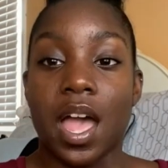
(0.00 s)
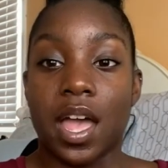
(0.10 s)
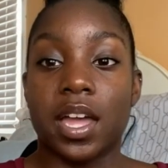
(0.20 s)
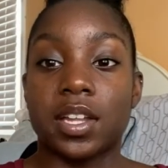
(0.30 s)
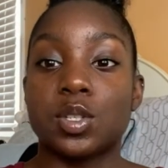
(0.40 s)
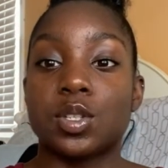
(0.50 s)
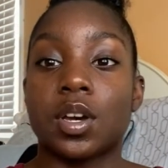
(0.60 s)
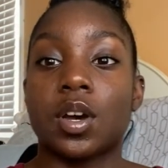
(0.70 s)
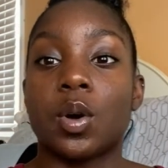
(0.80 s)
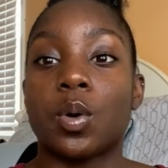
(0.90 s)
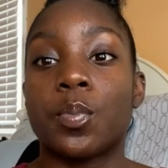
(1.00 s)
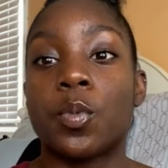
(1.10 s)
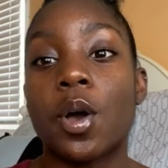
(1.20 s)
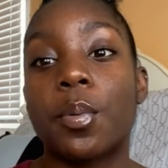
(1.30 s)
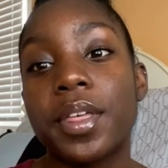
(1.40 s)
And so
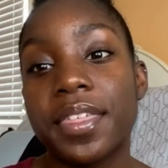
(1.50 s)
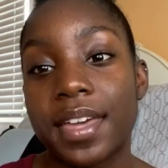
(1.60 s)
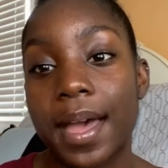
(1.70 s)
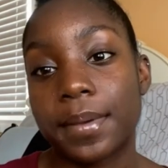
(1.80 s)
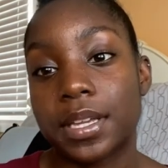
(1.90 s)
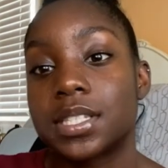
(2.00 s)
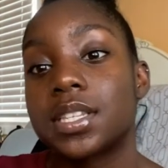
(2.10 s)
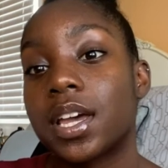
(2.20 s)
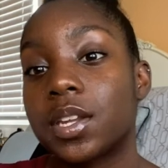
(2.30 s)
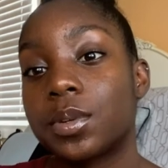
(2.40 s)
with that being said,